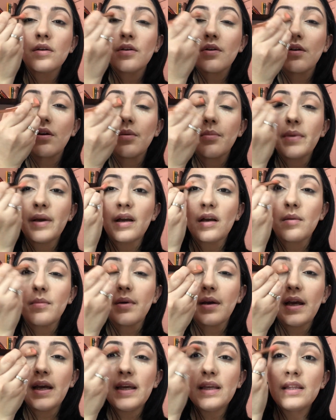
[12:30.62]
going back on
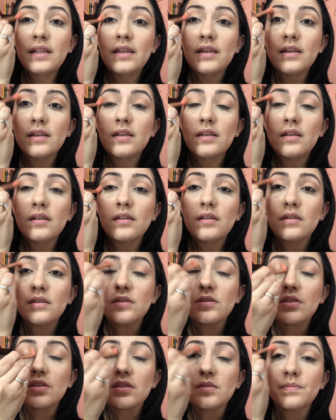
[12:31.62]
my eyelid,
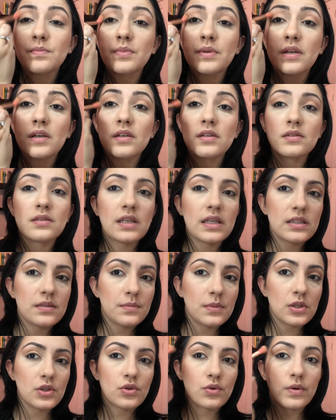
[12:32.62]
just because that's
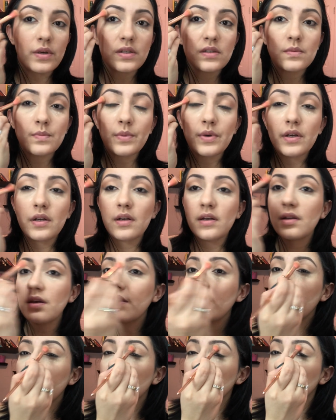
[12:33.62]
my choice. But
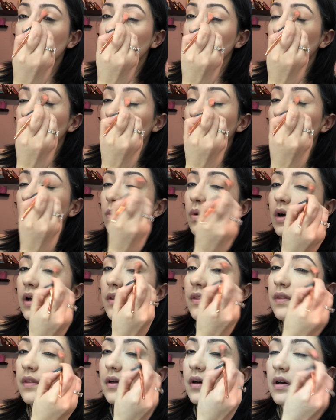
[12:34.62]
obviously if you don't
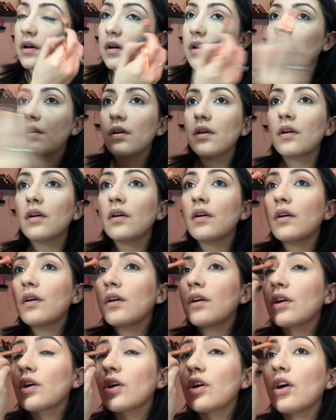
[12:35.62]
want the
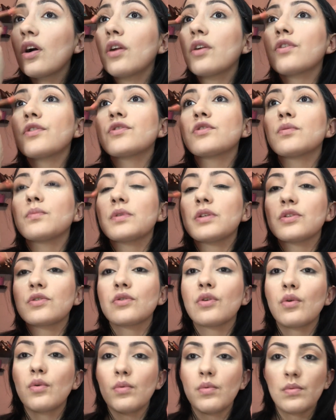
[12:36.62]
color to be
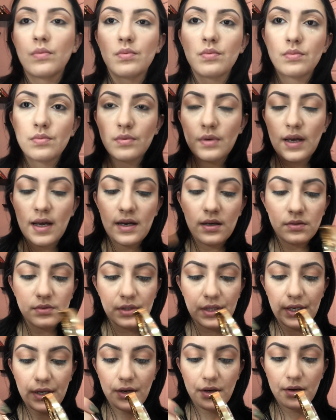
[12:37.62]
so out
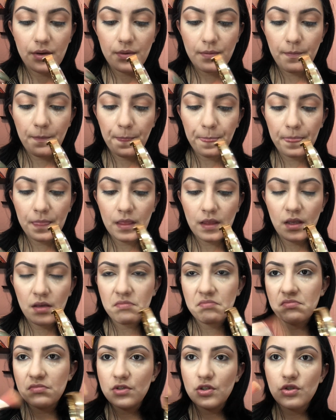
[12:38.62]
there,
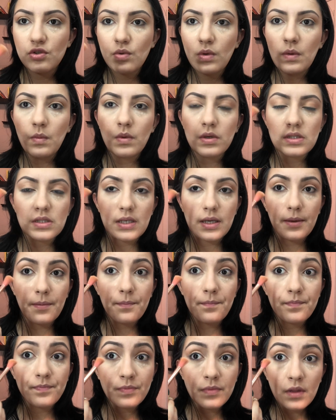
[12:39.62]
just do it one
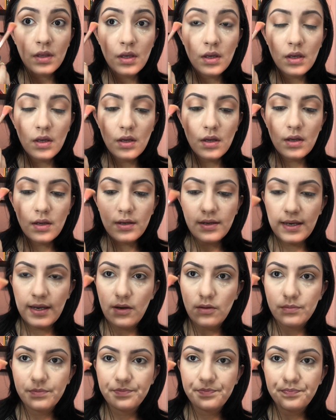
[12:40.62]
time.
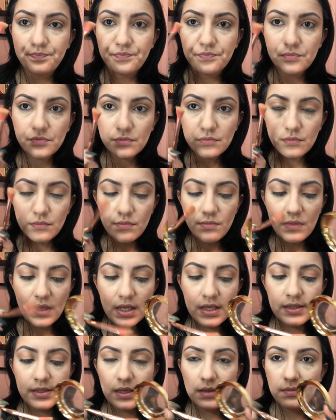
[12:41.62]
Now
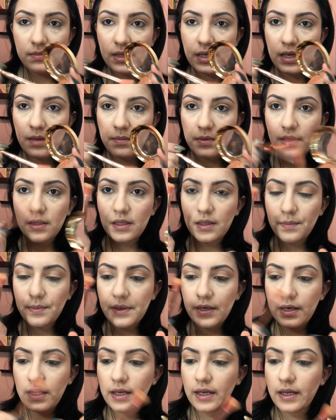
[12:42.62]
same thing, I'm gonna dip
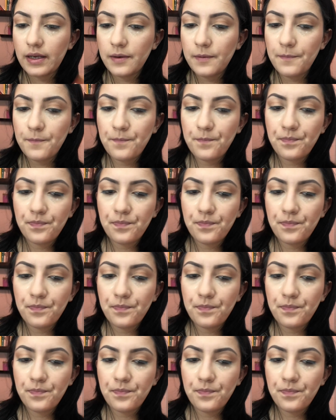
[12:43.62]
it in again,